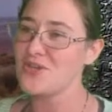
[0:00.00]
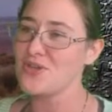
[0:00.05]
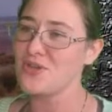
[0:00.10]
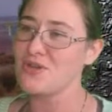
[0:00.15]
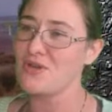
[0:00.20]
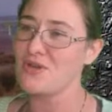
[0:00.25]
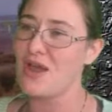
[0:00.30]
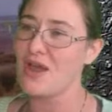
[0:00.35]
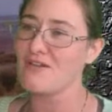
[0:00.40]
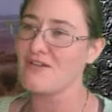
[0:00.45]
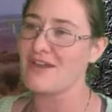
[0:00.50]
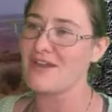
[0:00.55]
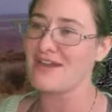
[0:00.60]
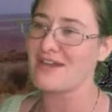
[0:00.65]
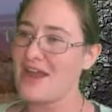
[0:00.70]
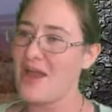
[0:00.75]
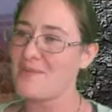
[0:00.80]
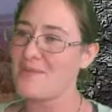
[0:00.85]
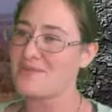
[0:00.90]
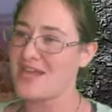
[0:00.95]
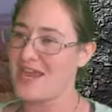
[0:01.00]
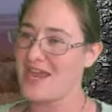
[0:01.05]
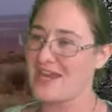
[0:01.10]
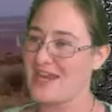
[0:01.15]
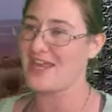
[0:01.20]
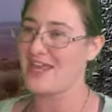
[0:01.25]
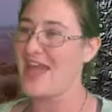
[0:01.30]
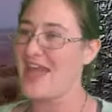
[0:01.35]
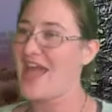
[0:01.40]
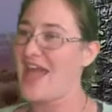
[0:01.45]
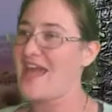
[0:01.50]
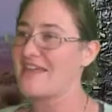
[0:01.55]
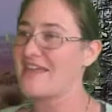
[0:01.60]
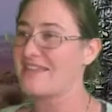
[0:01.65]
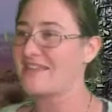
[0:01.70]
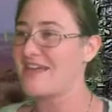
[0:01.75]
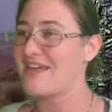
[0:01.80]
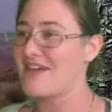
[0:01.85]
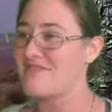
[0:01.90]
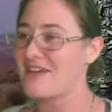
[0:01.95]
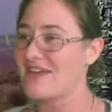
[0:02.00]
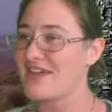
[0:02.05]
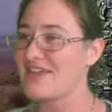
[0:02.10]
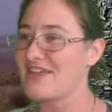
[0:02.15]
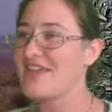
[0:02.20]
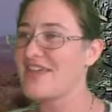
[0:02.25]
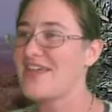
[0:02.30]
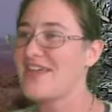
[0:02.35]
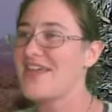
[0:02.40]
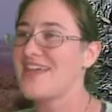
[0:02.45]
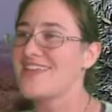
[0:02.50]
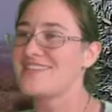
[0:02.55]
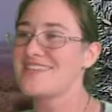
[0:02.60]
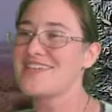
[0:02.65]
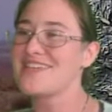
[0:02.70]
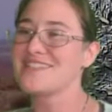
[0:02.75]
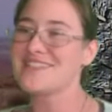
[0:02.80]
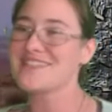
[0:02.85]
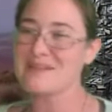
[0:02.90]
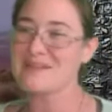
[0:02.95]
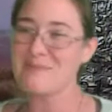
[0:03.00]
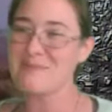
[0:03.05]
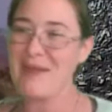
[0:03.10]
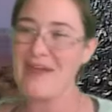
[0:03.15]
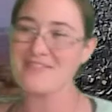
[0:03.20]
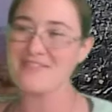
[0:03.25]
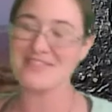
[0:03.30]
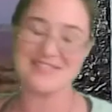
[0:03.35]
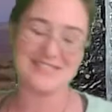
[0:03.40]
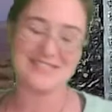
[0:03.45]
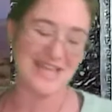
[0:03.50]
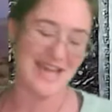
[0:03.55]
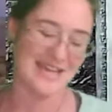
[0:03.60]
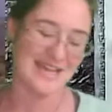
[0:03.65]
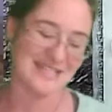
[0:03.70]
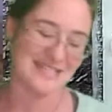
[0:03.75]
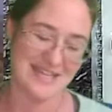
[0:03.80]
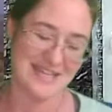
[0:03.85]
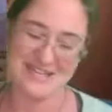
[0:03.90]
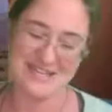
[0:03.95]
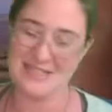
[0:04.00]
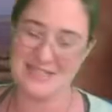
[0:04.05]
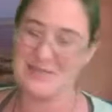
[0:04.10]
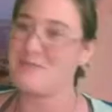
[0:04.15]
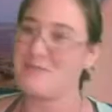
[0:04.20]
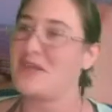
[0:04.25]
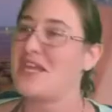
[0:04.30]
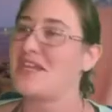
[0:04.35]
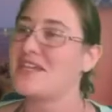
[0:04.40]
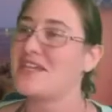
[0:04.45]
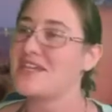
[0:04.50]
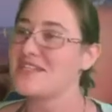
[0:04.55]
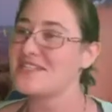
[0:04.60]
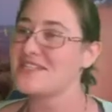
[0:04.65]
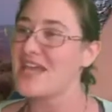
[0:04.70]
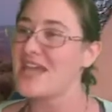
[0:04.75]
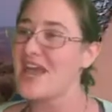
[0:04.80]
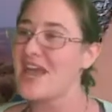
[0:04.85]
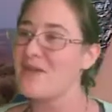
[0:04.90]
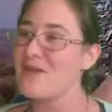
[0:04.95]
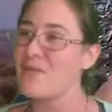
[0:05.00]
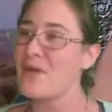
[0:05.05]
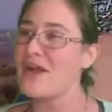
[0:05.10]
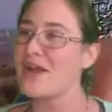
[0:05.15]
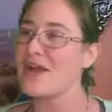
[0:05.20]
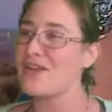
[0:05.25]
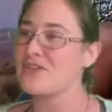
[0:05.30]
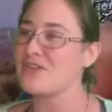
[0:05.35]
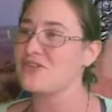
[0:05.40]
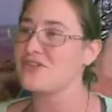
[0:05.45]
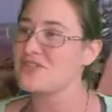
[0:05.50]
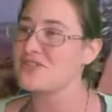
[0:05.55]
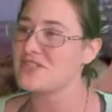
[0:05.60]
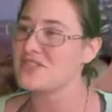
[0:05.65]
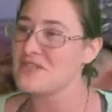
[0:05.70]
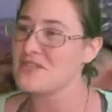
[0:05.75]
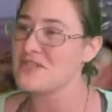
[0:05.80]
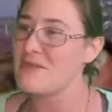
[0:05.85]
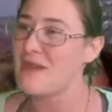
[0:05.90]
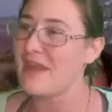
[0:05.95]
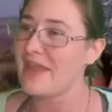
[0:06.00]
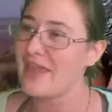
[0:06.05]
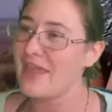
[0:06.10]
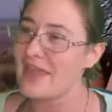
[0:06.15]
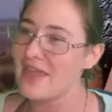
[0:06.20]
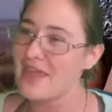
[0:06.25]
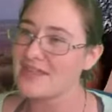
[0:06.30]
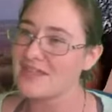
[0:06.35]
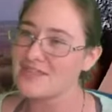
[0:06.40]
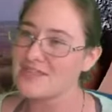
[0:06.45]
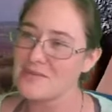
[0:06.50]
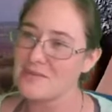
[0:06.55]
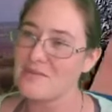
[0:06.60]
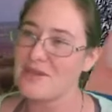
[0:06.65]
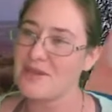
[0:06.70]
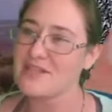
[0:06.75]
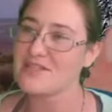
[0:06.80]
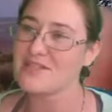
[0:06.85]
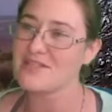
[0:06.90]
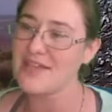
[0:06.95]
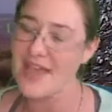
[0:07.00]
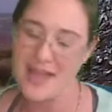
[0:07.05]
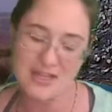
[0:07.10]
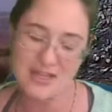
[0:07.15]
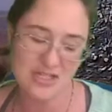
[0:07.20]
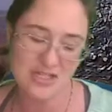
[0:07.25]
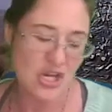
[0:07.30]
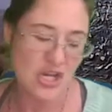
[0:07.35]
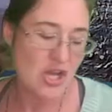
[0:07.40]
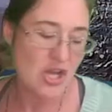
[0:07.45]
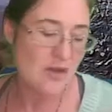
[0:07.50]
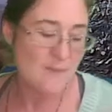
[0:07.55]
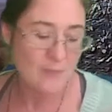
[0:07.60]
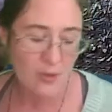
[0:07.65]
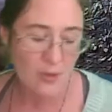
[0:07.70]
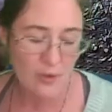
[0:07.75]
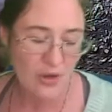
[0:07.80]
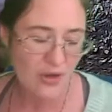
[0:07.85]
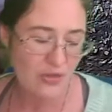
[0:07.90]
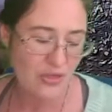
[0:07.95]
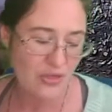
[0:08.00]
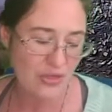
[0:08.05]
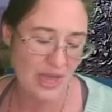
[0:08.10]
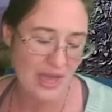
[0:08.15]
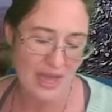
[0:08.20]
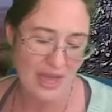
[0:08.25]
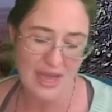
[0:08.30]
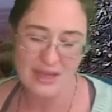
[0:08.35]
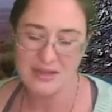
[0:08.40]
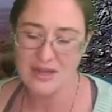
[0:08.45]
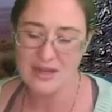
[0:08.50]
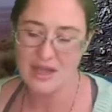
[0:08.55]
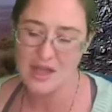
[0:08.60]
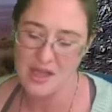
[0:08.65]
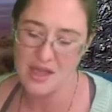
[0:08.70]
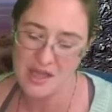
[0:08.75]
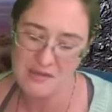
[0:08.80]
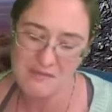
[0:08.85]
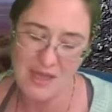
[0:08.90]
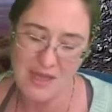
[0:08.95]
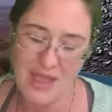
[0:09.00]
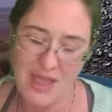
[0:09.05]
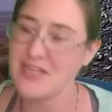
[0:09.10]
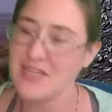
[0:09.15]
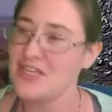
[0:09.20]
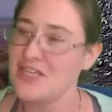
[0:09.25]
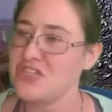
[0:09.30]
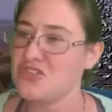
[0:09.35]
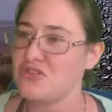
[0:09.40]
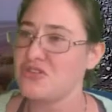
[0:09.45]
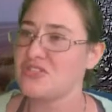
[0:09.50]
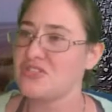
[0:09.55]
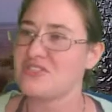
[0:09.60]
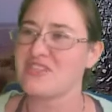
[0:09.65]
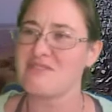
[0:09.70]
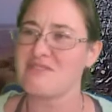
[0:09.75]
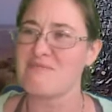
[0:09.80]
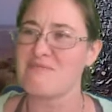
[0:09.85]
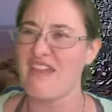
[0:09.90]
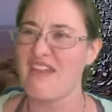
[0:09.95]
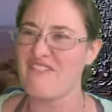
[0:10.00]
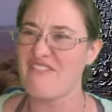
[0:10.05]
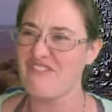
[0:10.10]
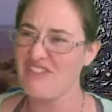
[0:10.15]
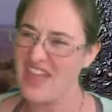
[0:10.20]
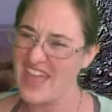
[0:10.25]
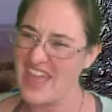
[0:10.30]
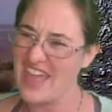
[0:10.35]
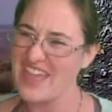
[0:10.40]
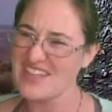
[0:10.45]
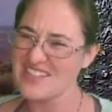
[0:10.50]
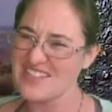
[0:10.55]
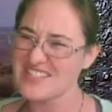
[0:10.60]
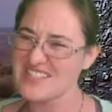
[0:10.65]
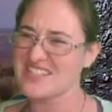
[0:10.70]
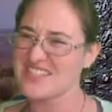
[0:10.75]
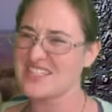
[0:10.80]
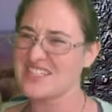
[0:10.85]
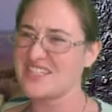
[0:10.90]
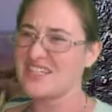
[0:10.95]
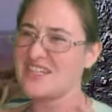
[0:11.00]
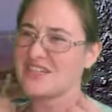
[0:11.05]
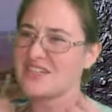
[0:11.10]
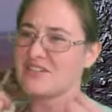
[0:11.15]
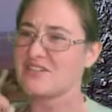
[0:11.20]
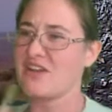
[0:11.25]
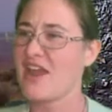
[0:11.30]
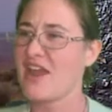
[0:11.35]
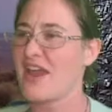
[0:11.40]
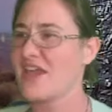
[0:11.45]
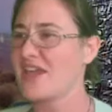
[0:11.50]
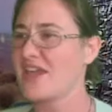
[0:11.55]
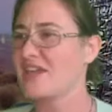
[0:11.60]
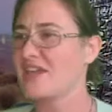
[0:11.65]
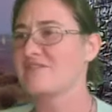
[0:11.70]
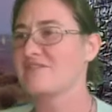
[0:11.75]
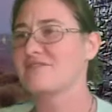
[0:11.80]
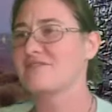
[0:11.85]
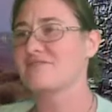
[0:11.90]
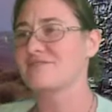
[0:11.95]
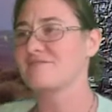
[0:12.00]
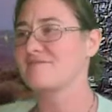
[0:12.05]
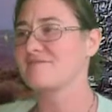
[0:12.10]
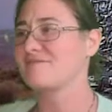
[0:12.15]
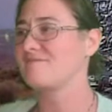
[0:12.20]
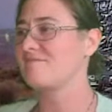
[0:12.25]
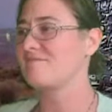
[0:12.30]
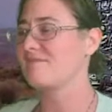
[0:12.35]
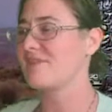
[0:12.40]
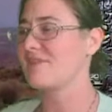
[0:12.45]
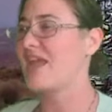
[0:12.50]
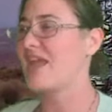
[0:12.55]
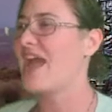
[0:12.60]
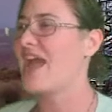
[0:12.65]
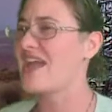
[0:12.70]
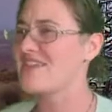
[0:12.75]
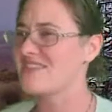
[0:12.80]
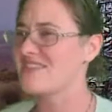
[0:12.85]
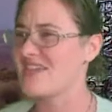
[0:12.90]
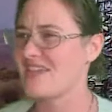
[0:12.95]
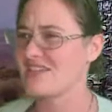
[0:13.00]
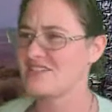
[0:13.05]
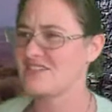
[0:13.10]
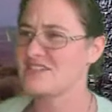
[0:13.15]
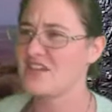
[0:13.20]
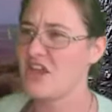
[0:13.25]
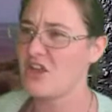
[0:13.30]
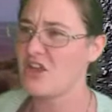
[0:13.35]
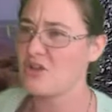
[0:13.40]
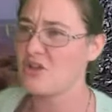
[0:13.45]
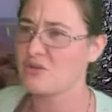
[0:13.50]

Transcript: All right, now I'm tiny. I love it. This is about the size I need to be because I want you to see my hands and my sketch more than um, I need you to see my face, right? I think so.